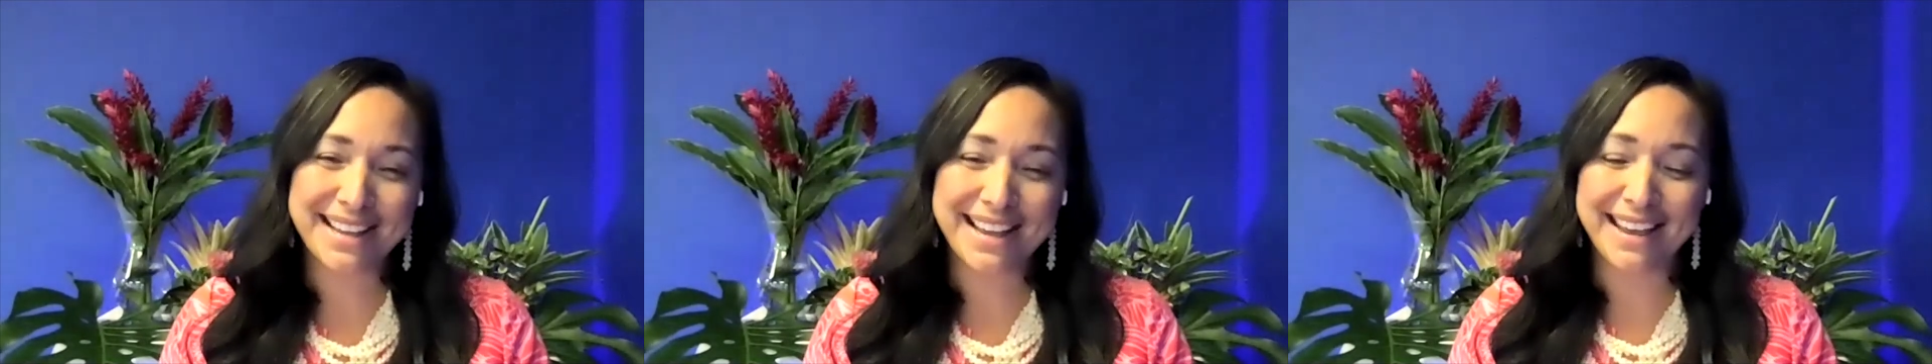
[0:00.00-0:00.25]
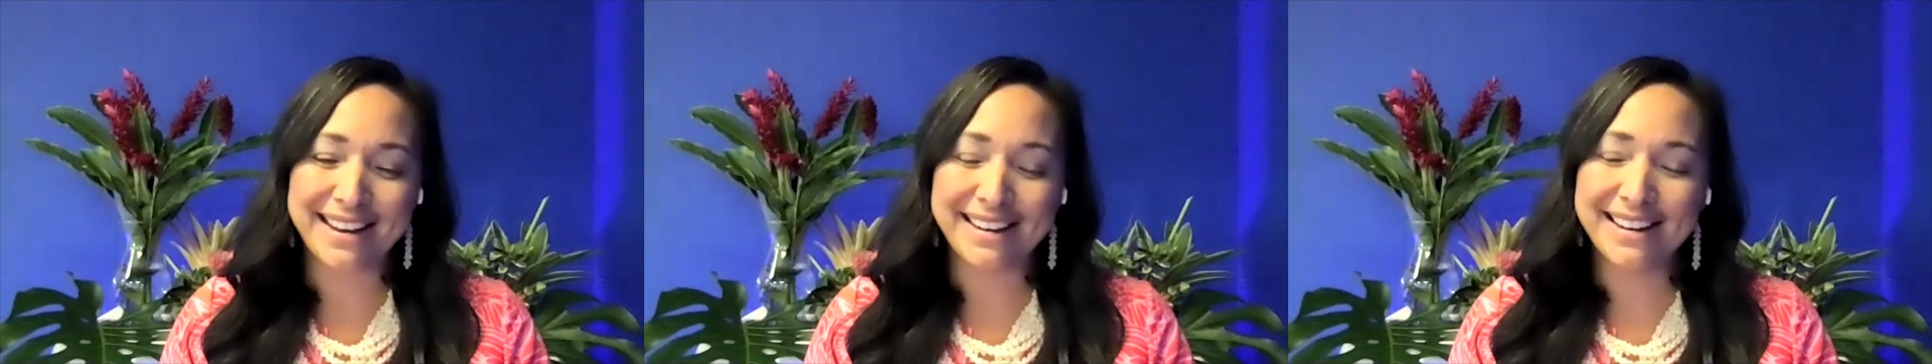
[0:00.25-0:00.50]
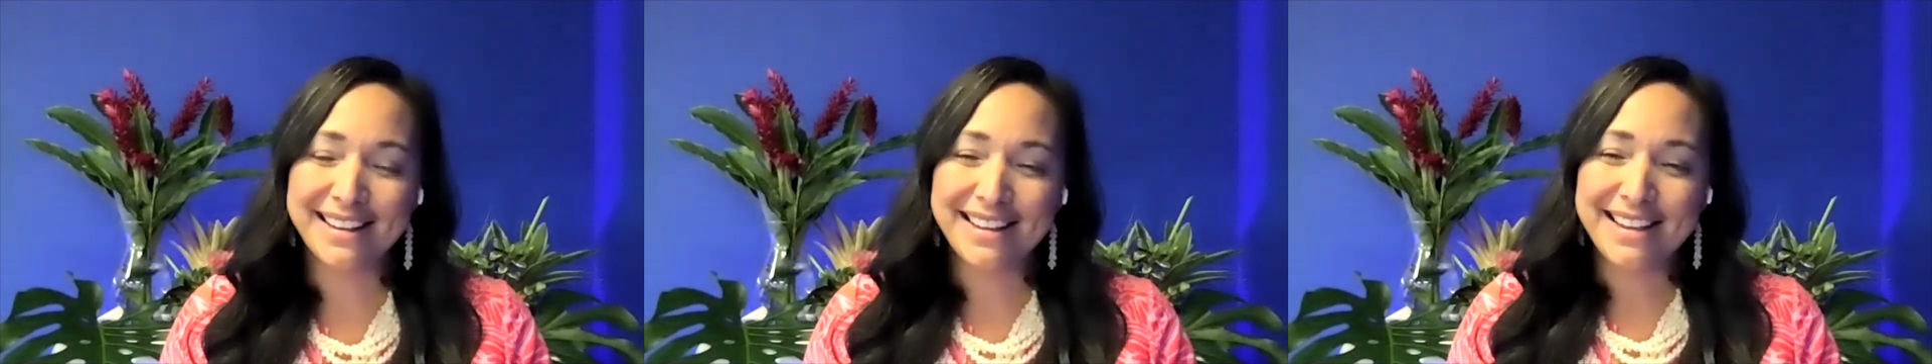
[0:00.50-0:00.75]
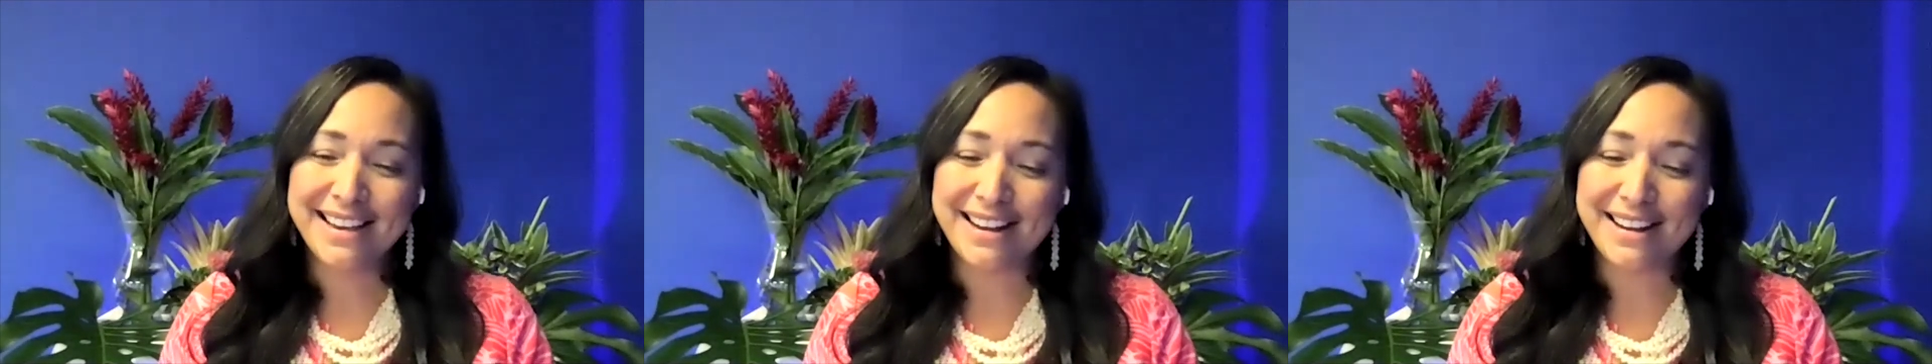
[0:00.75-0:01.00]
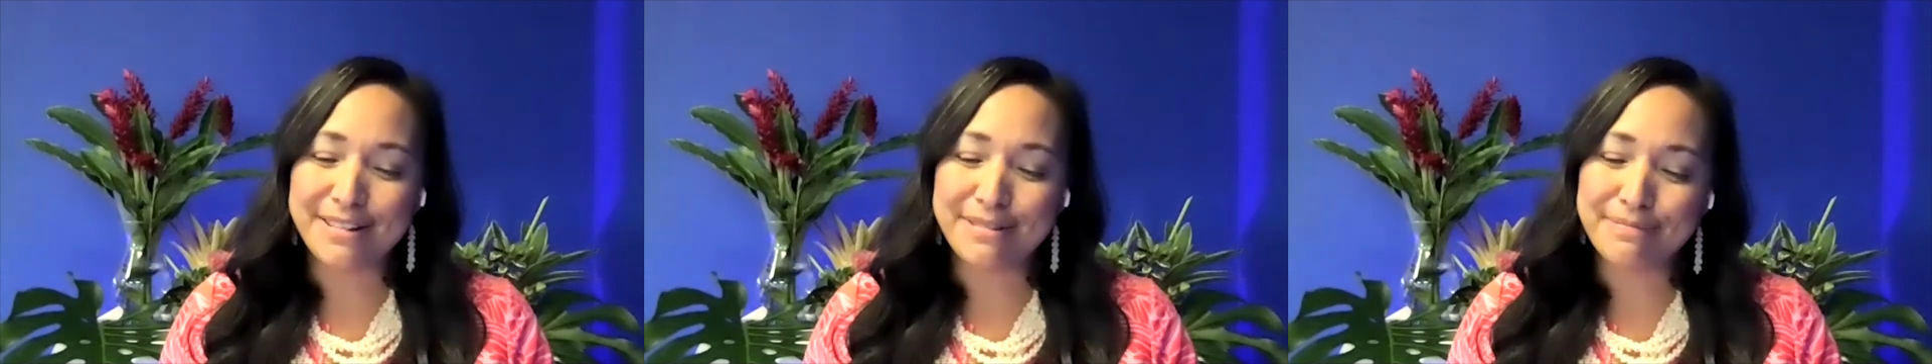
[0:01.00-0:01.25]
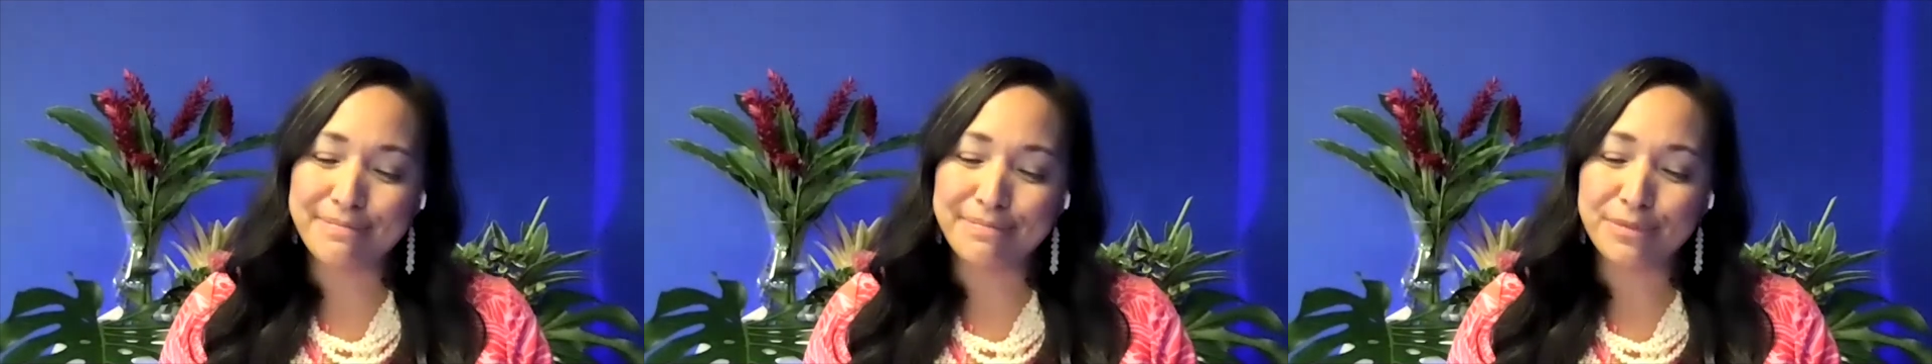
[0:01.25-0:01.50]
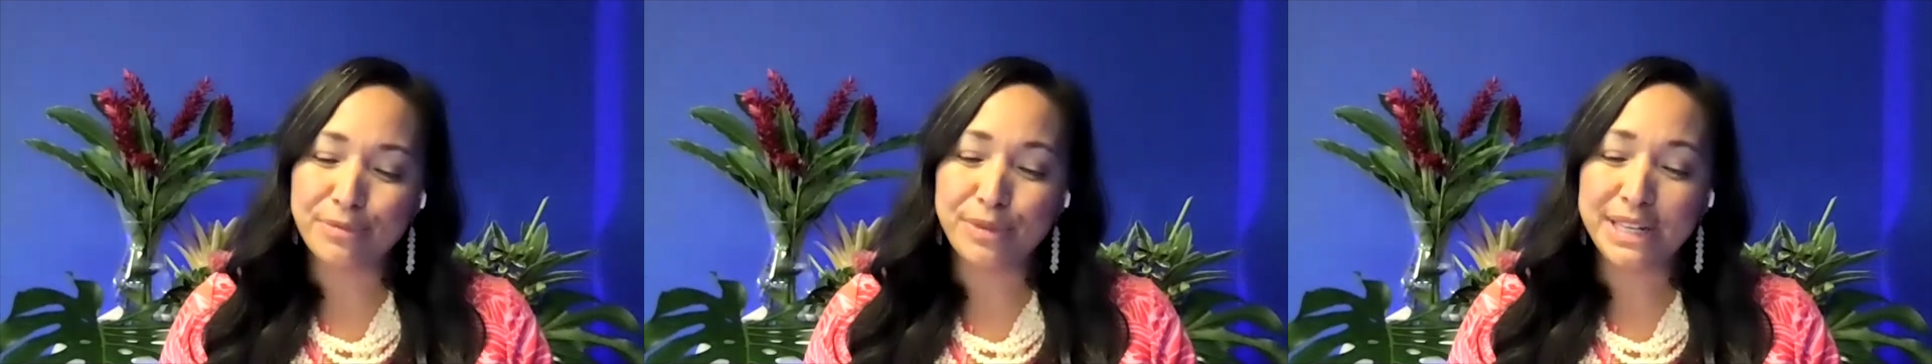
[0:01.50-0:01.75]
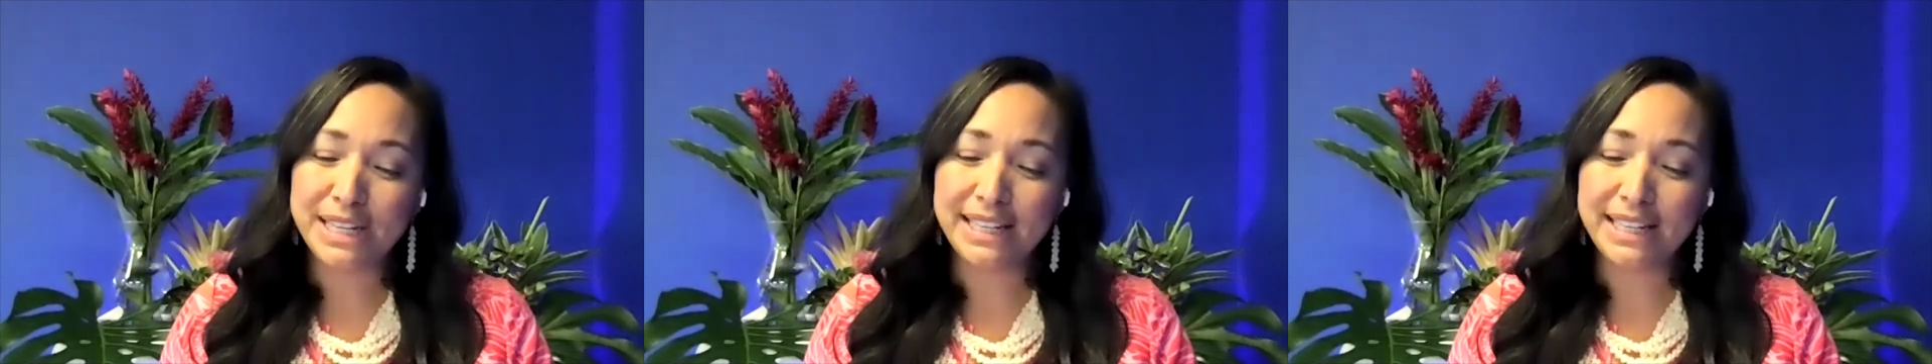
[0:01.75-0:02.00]
And um,
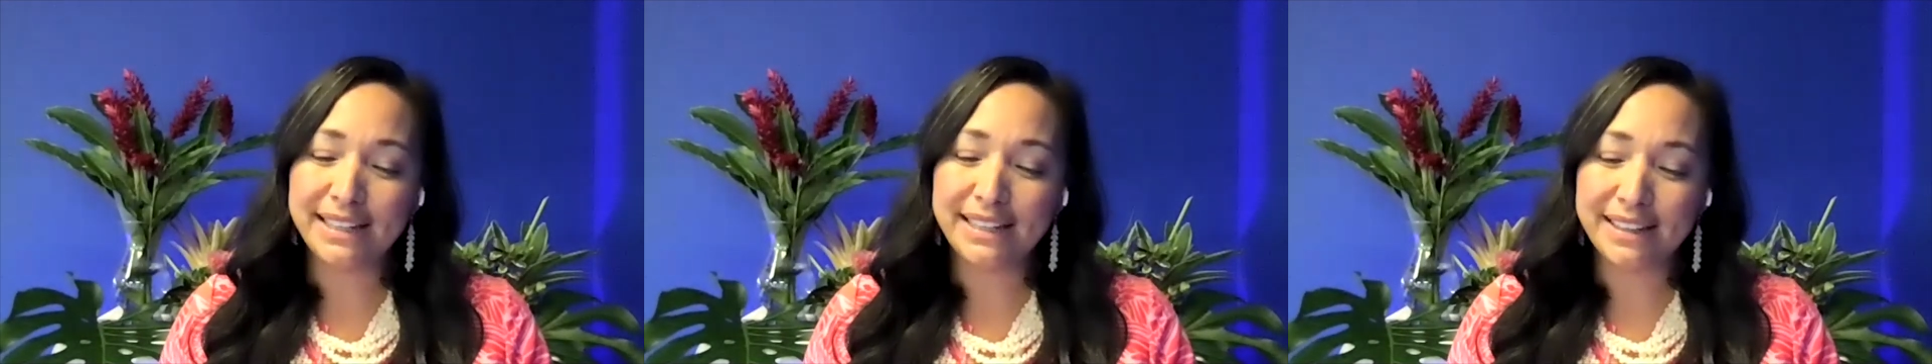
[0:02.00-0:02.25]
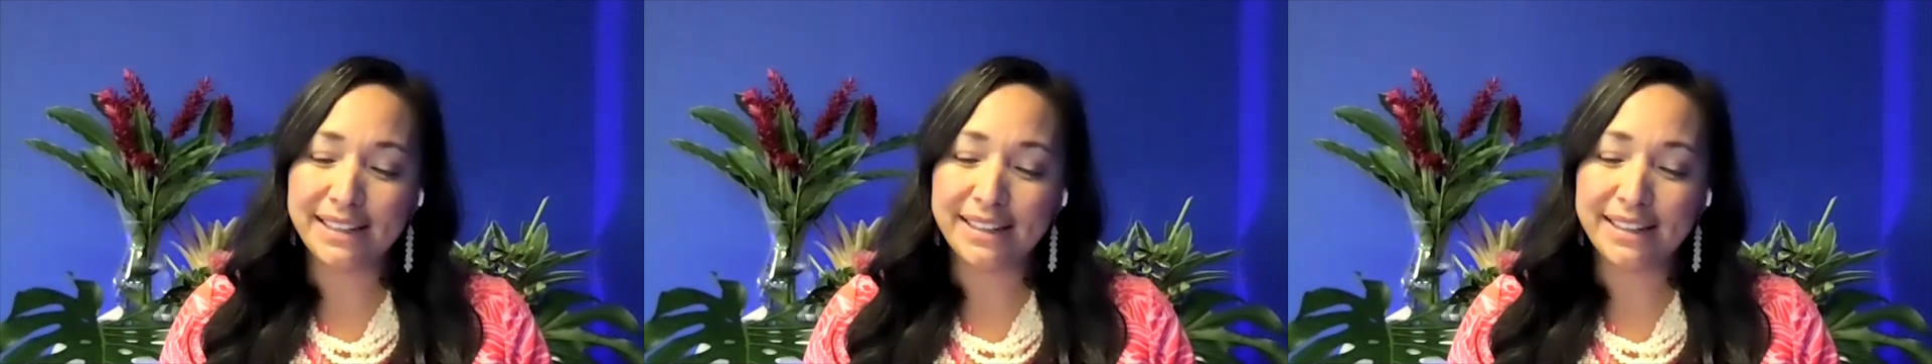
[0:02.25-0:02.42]
we